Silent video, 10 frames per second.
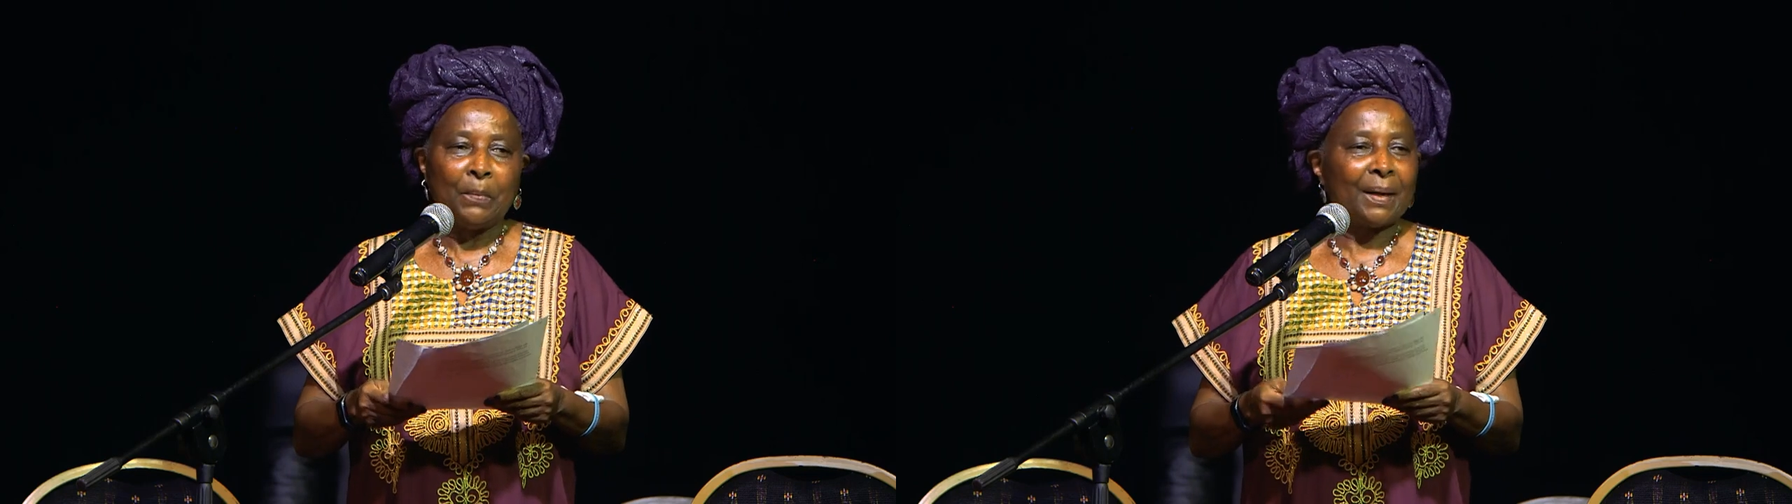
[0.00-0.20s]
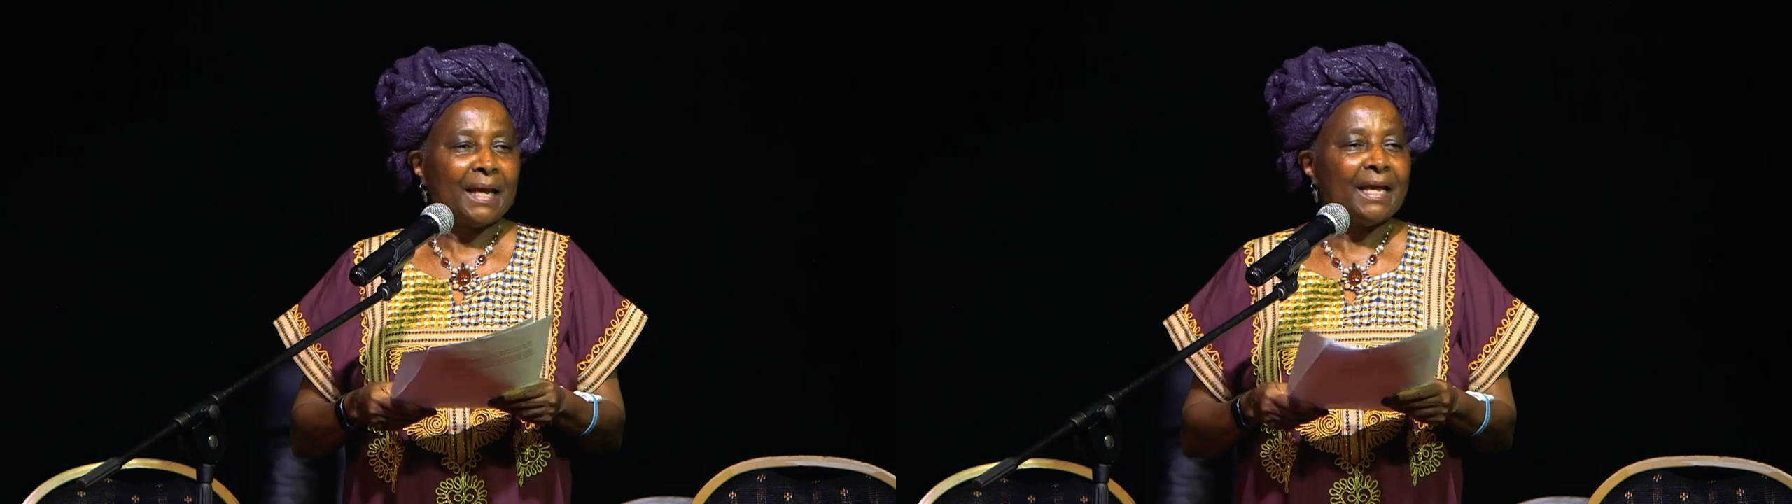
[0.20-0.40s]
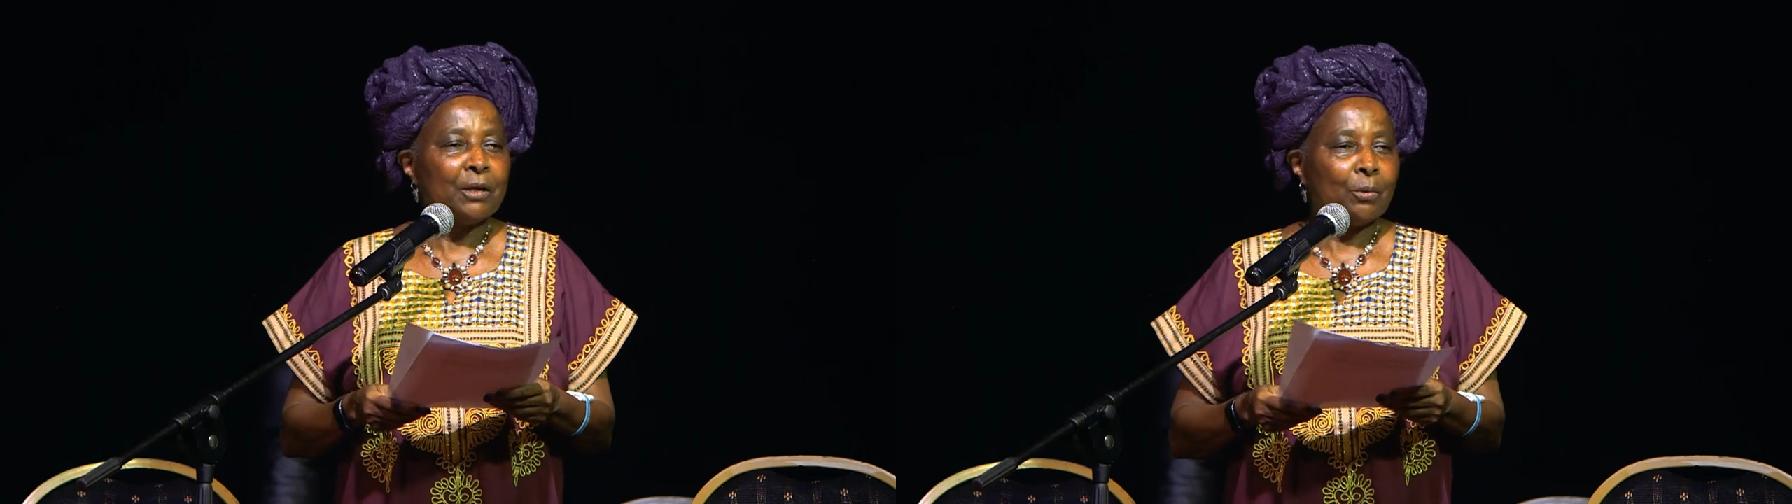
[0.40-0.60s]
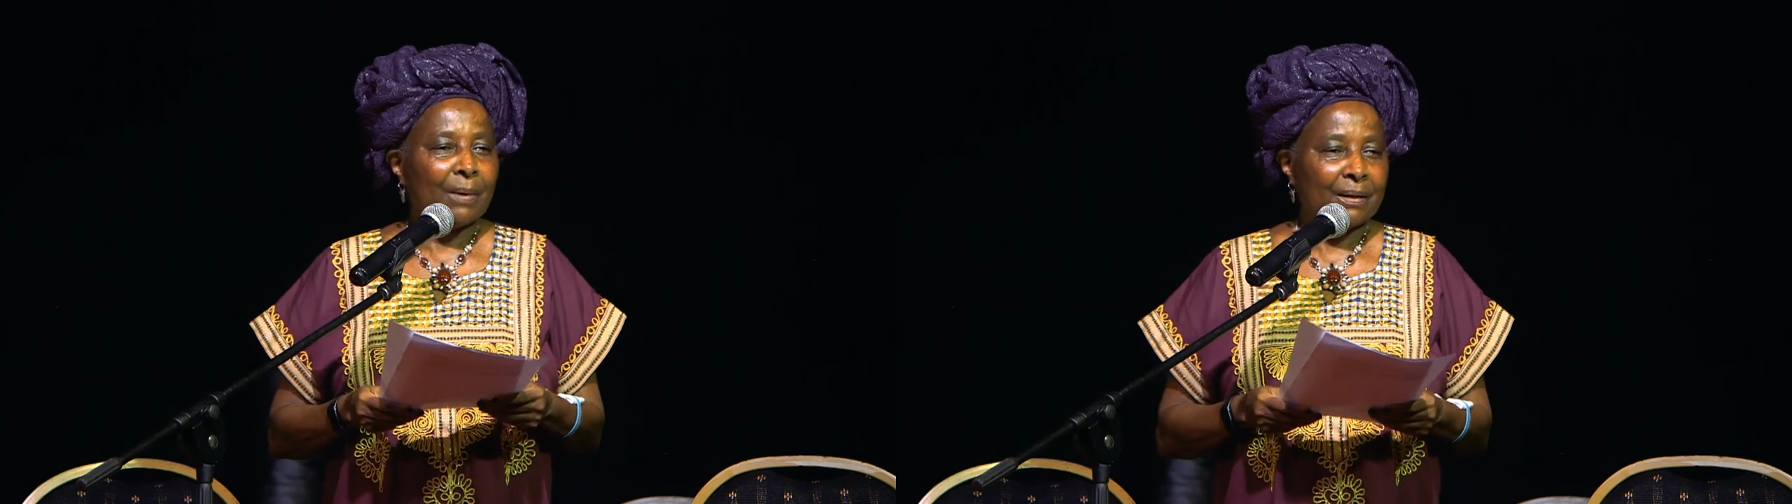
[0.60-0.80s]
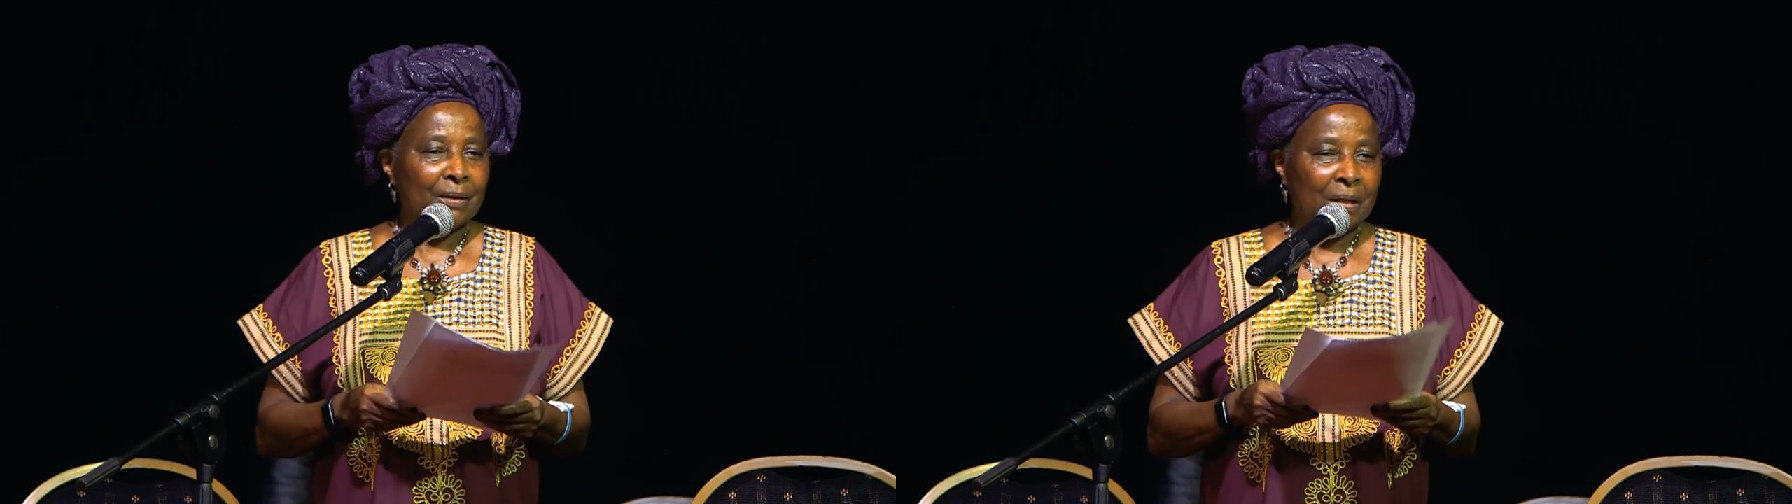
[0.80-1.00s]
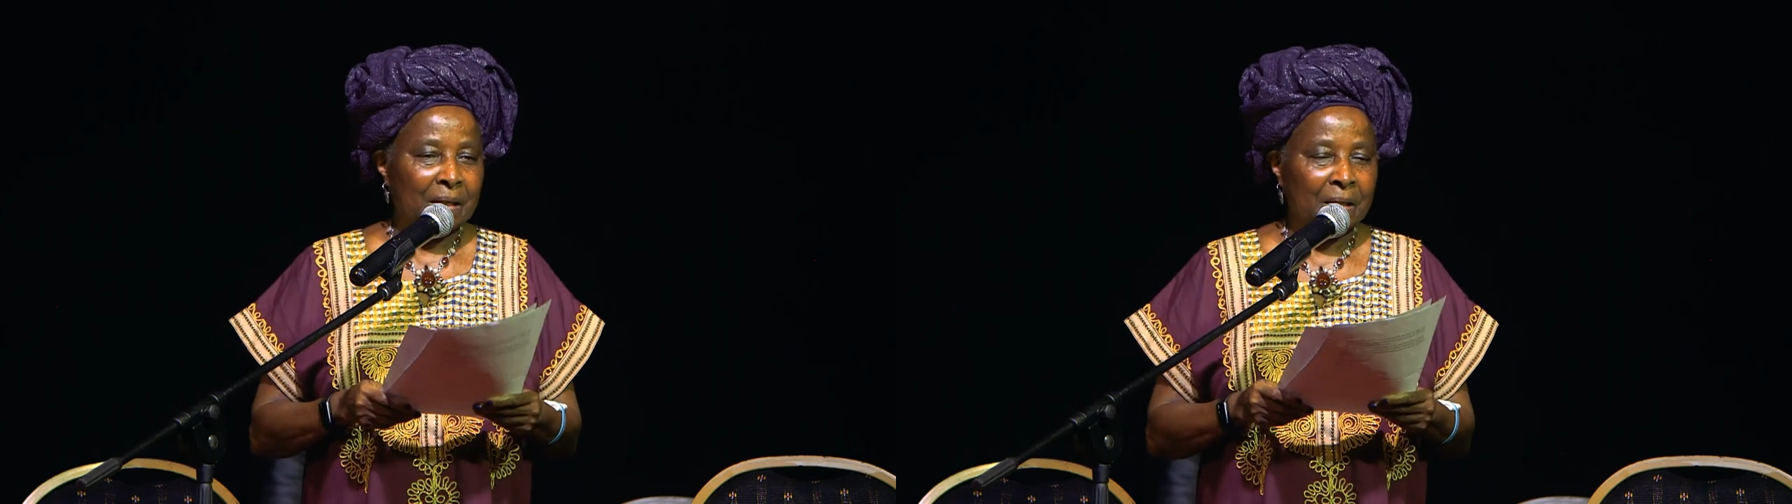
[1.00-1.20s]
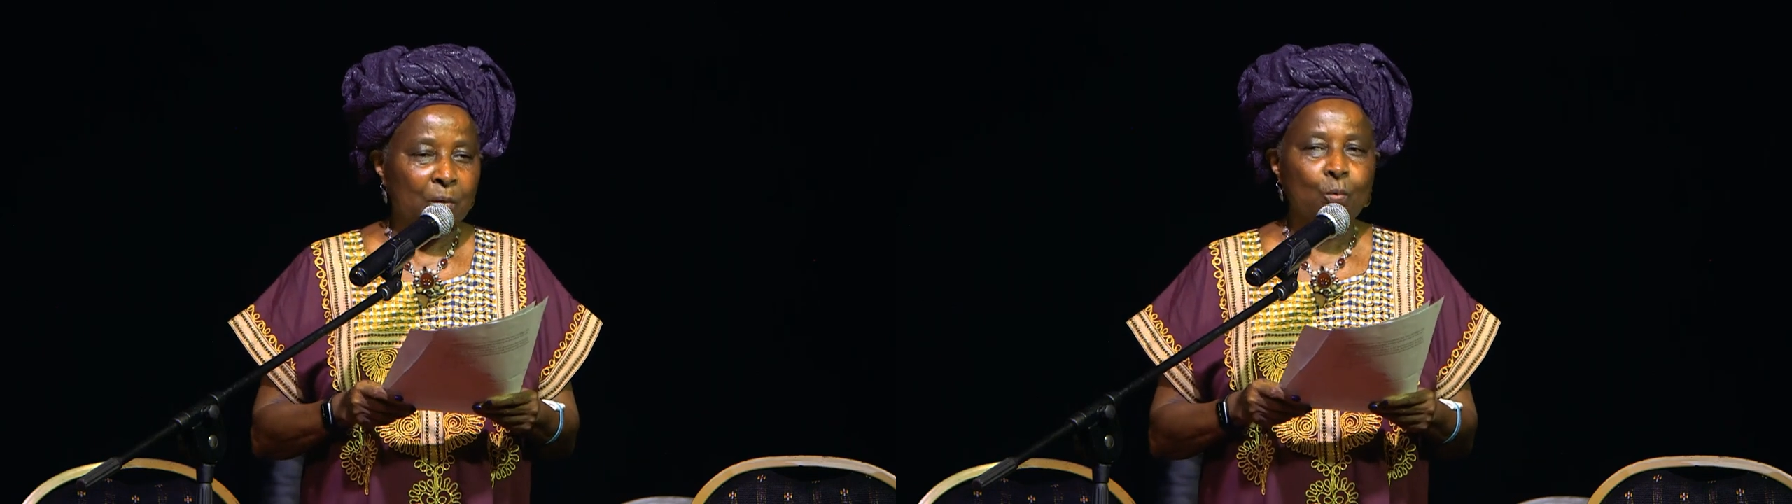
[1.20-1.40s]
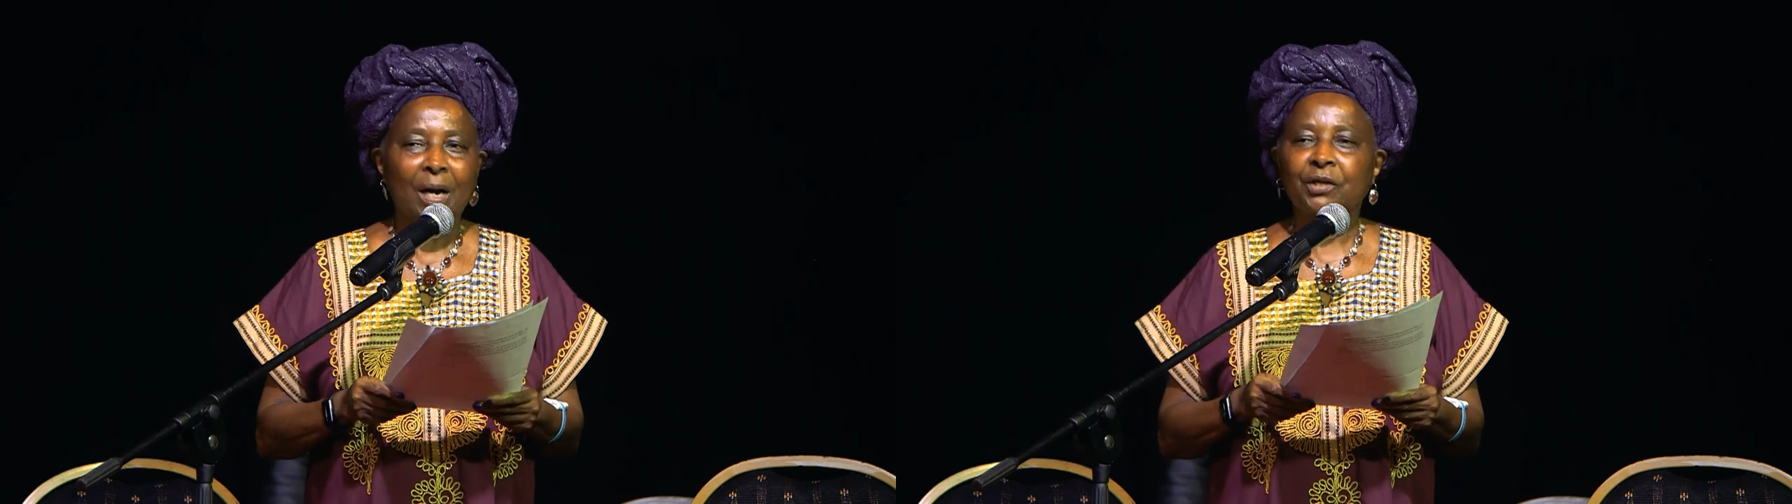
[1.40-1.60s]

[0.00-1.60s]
by anyone who